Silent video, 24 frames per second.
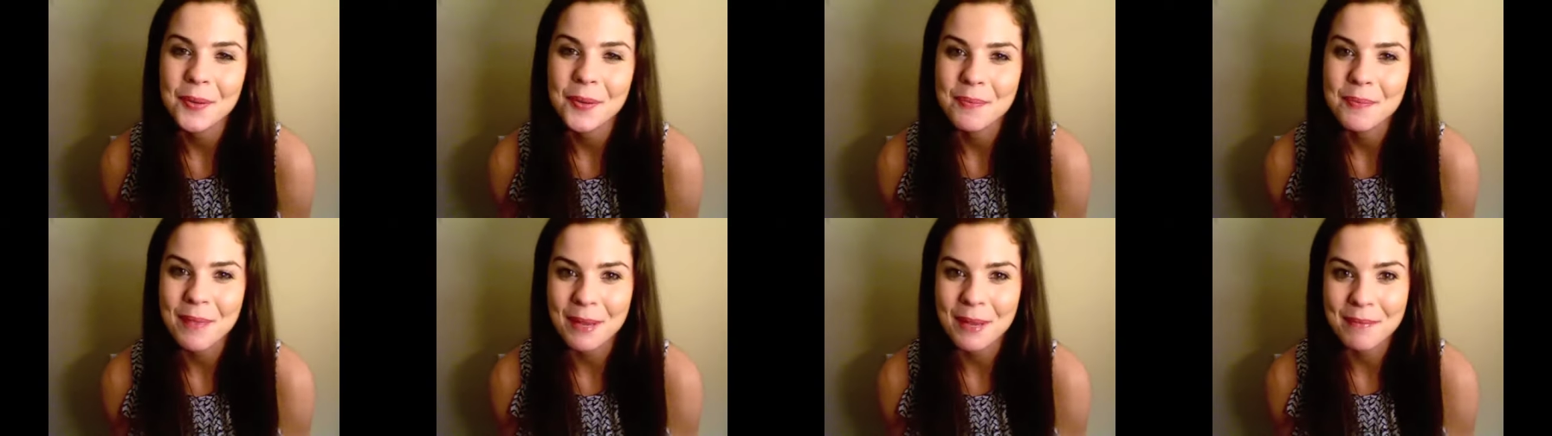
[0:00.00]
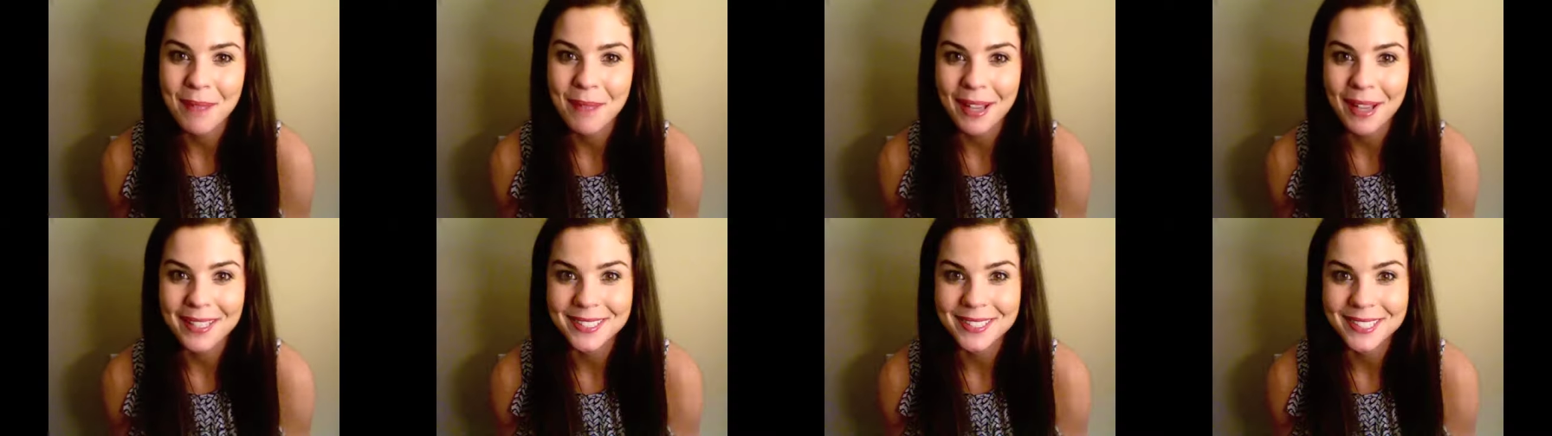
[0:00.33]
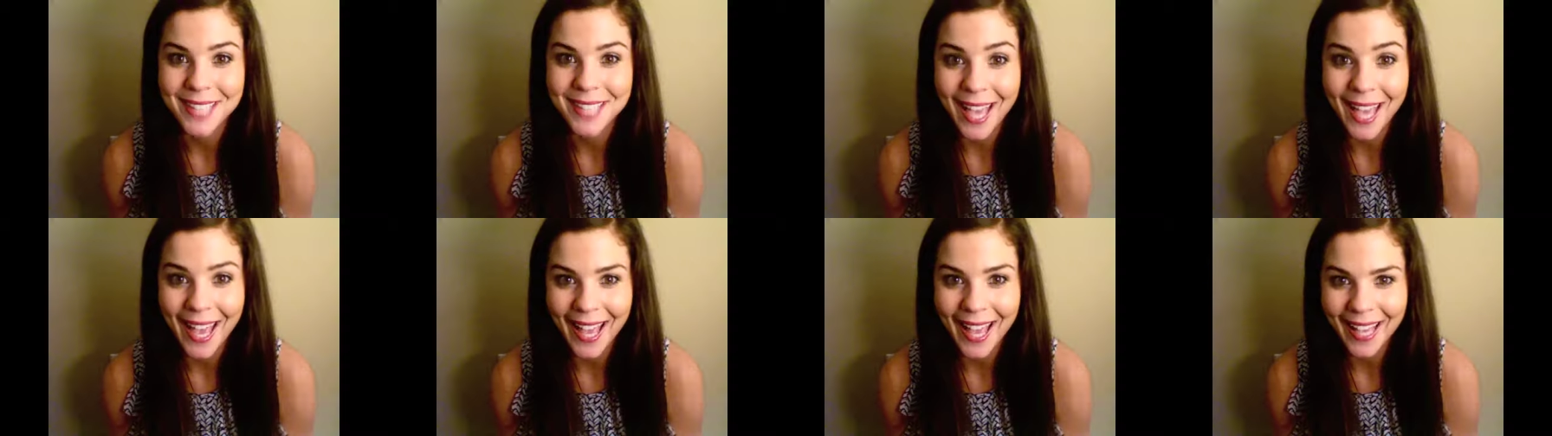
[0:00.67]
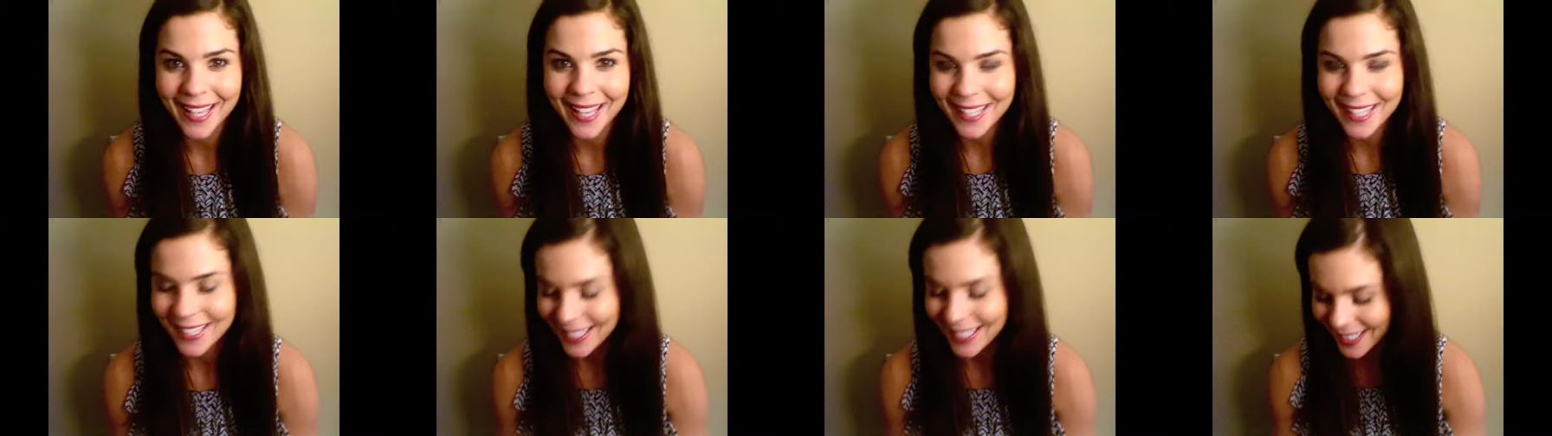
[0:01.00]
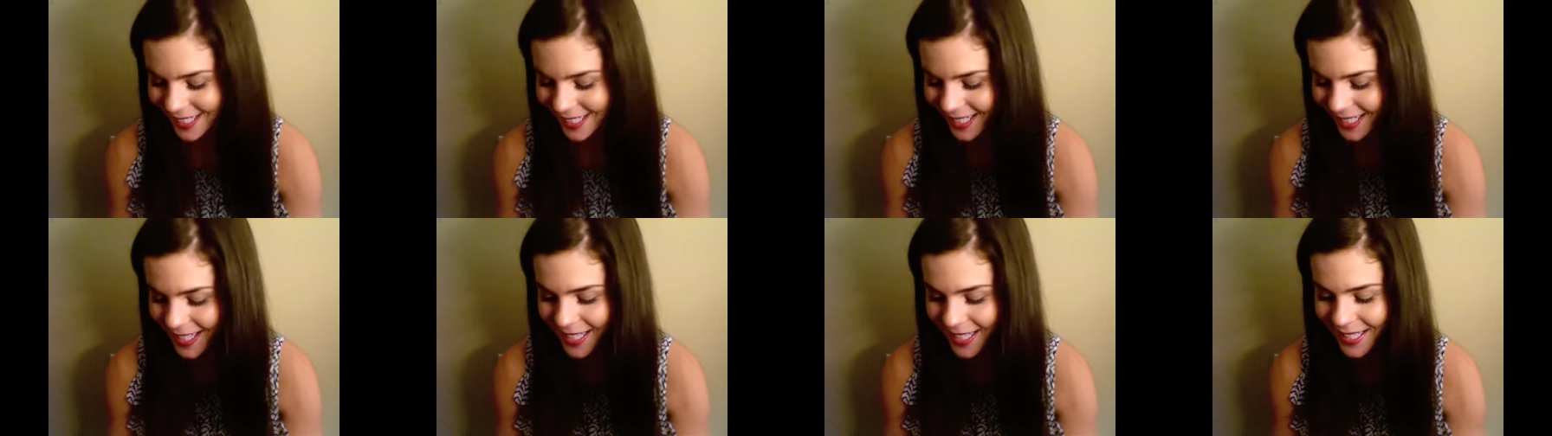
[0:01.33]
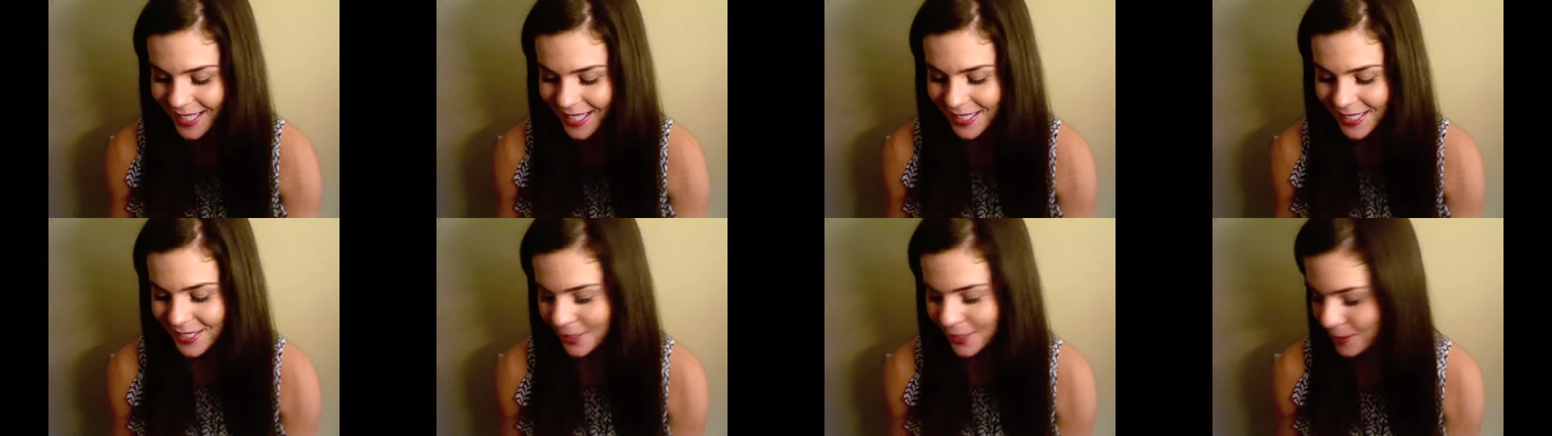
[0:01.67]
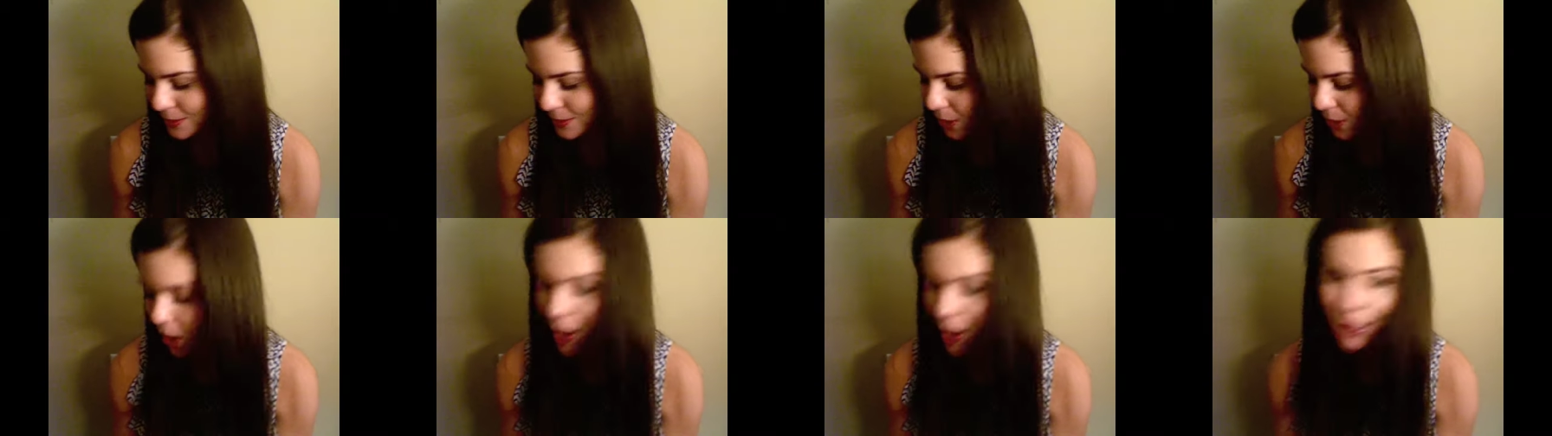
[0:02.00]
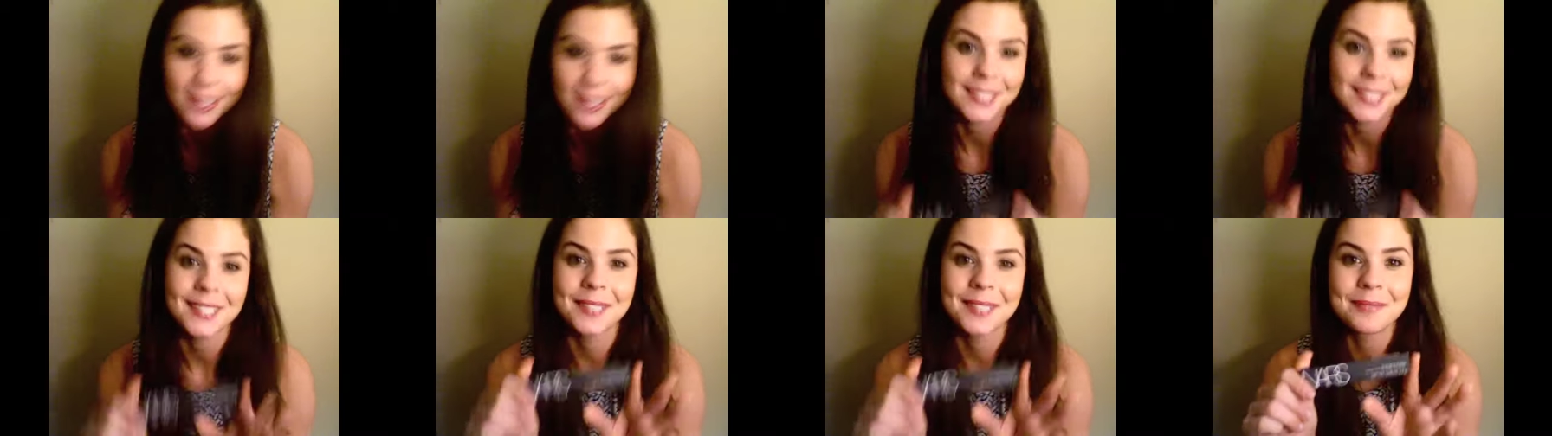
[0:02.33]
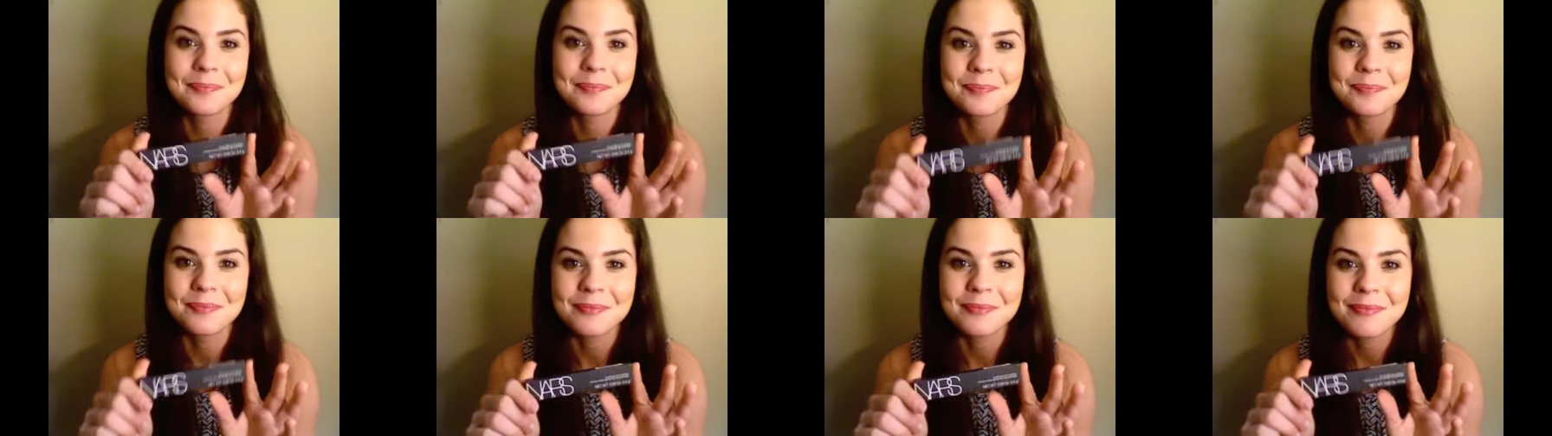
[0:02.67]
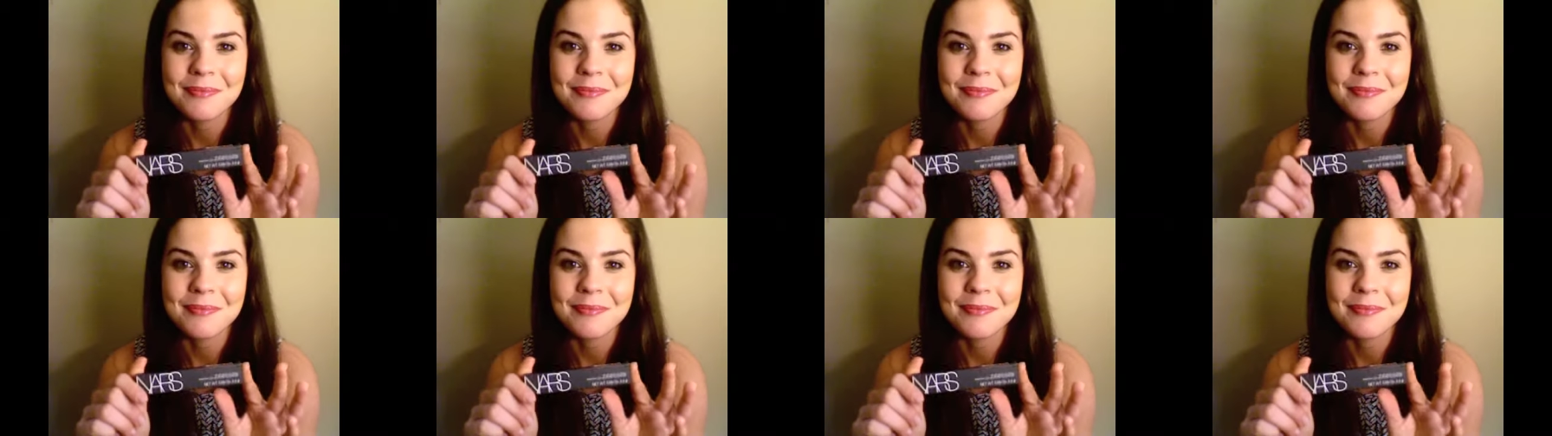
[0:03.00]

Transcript: made my day. So that was awesome.